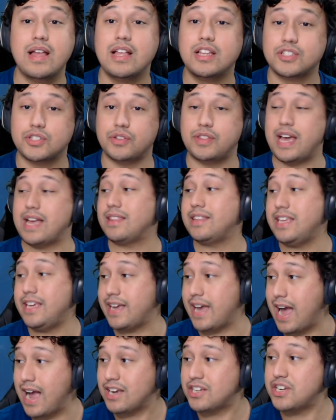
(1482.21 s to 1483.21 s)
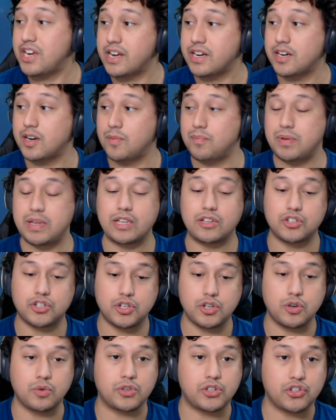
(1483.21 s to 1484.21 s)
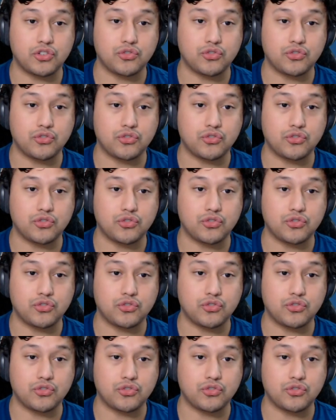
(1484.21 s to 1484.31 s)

So that leak actually ended up being true, which is